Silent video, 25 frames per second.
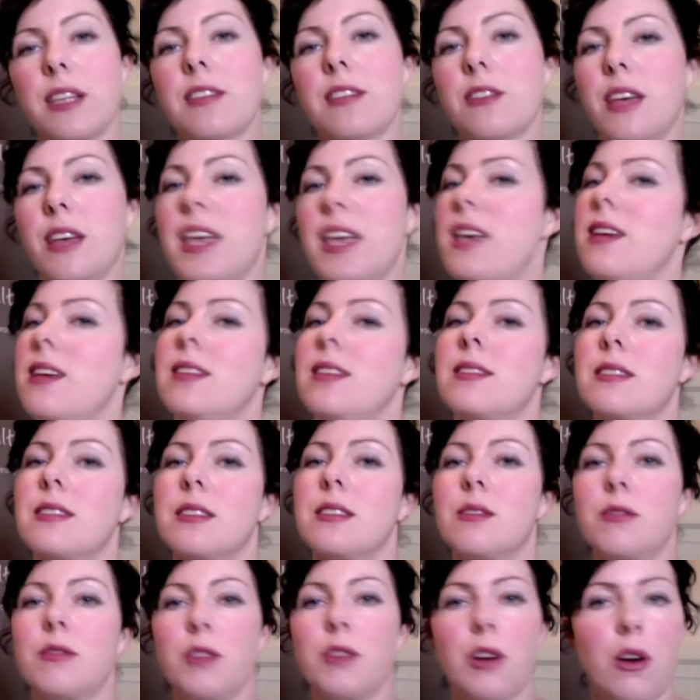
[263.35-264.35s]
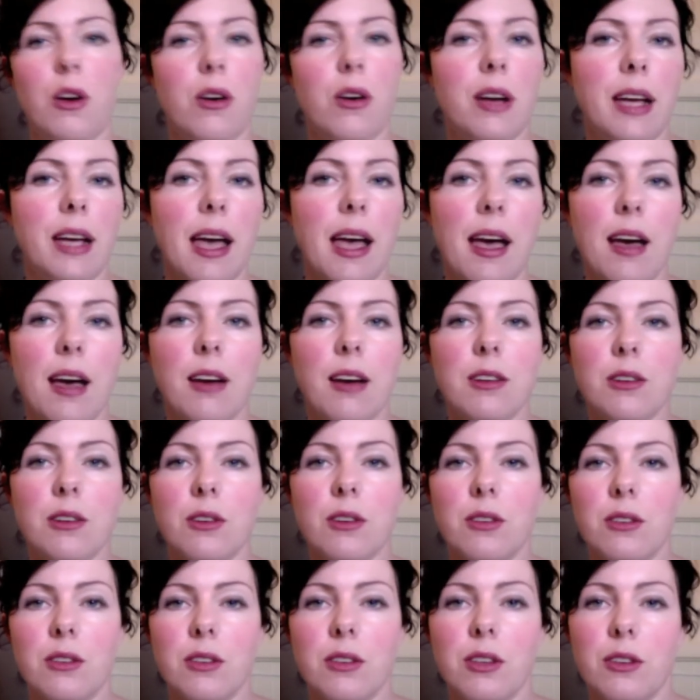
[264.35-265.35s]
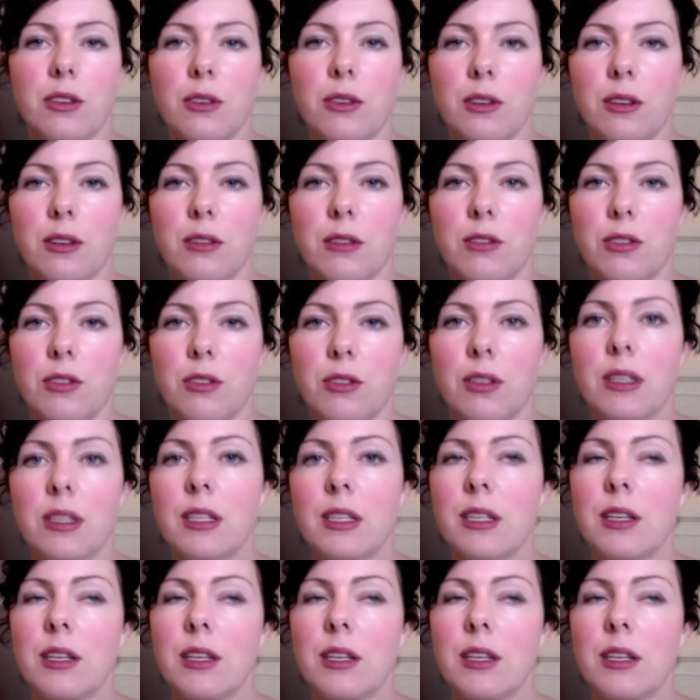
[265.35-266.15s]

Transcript: So excellent for going out, or if you're